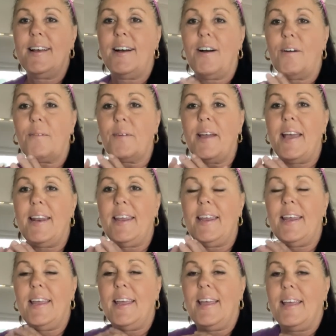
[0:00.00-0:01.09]

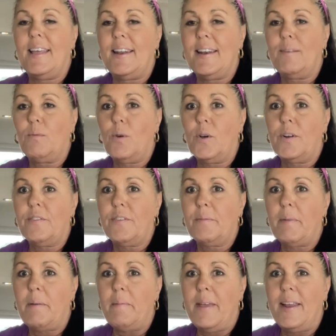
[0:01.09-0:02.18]
already and one of them
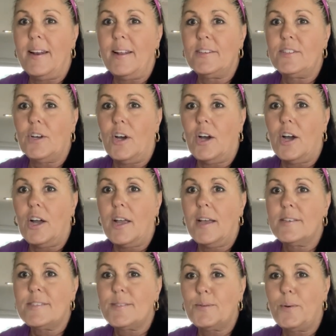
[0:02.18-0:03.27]
I made a dog
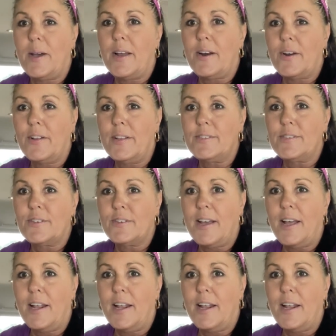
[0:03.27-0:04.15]
sweater that turned out